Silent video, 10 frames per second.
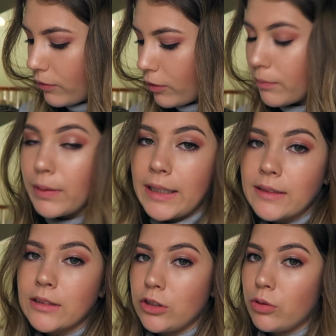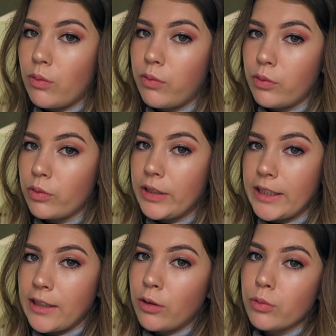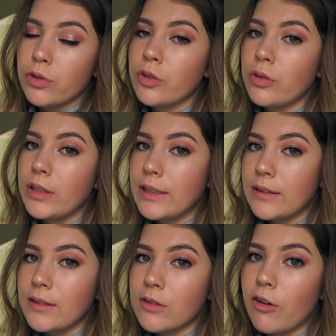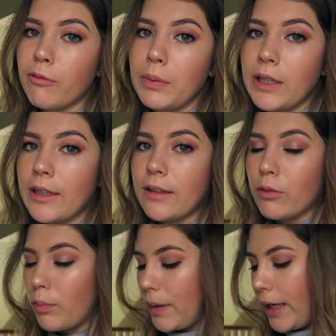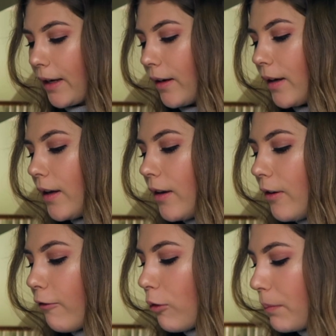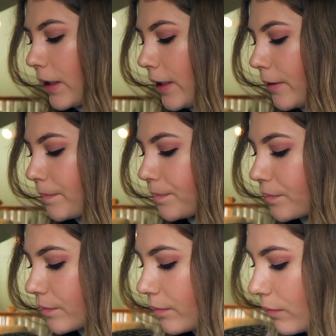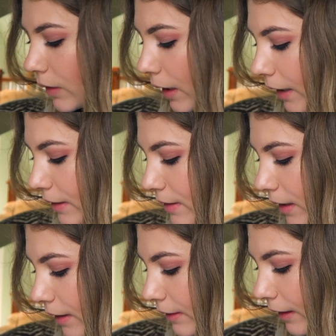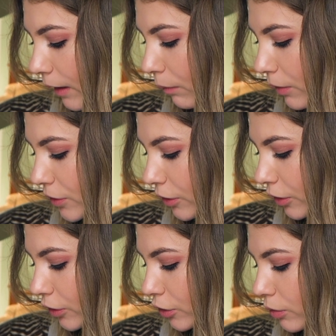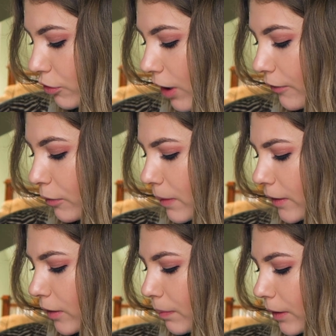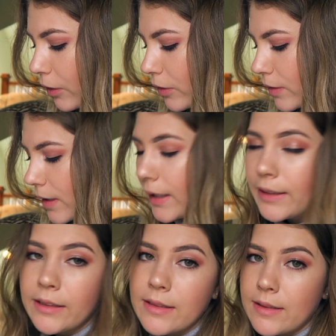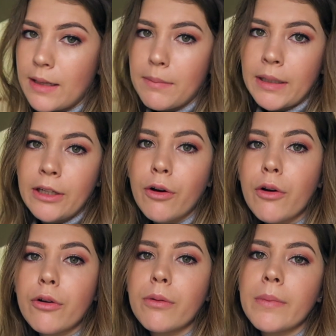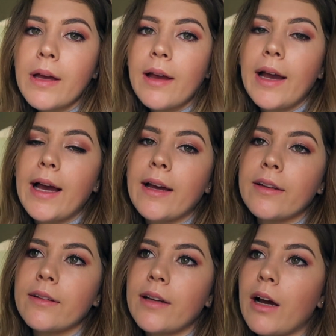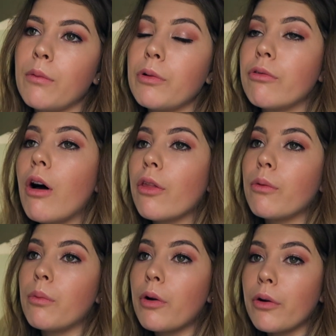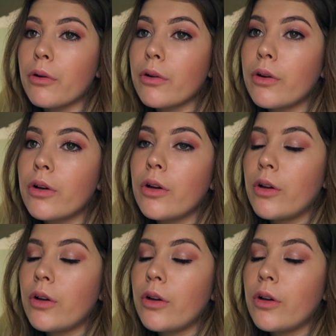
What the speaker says: you've completed your full year or 2 years of being an au pair. For me, I decided that I wasn't going to do a travel month because I need to send money home, and I would rather work